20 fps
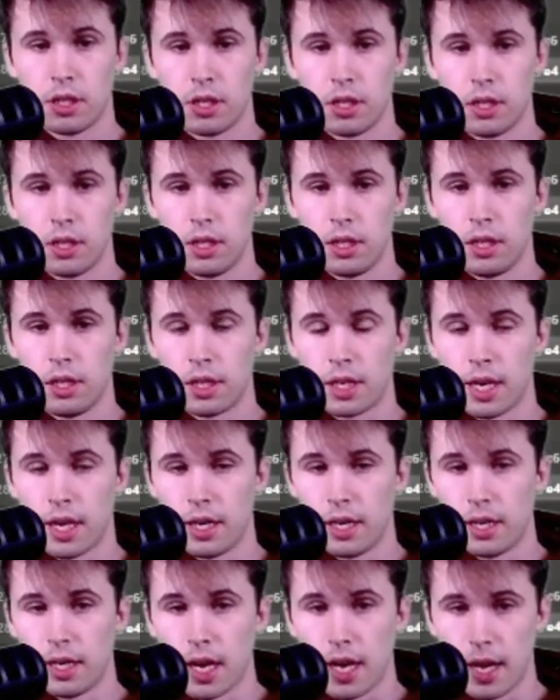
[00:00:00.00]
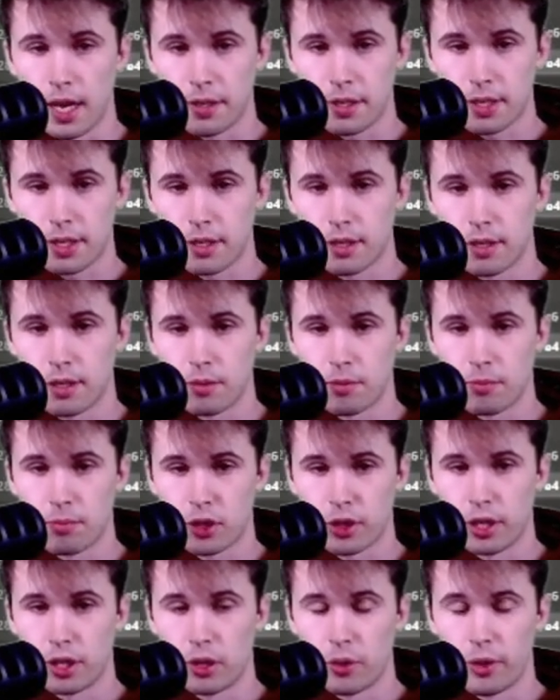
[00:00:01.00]
He cannot
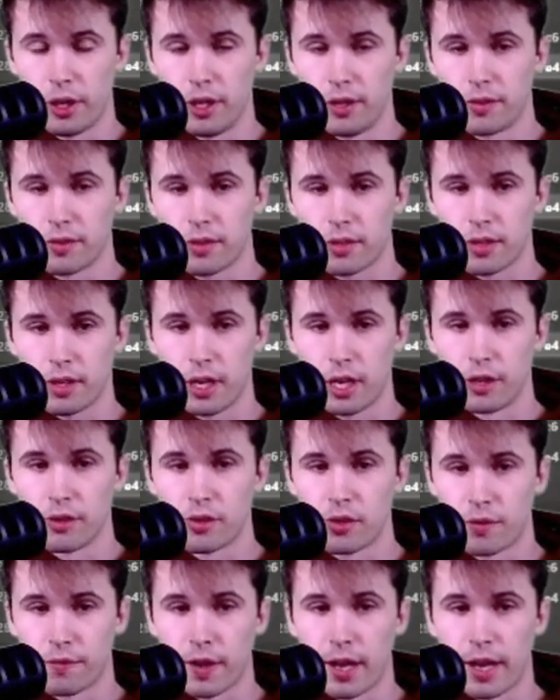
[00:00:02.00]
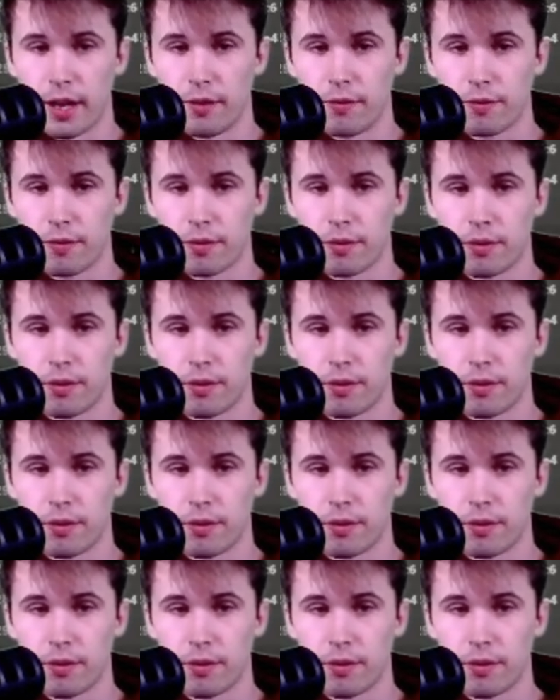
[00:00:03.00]
trade queens and survive.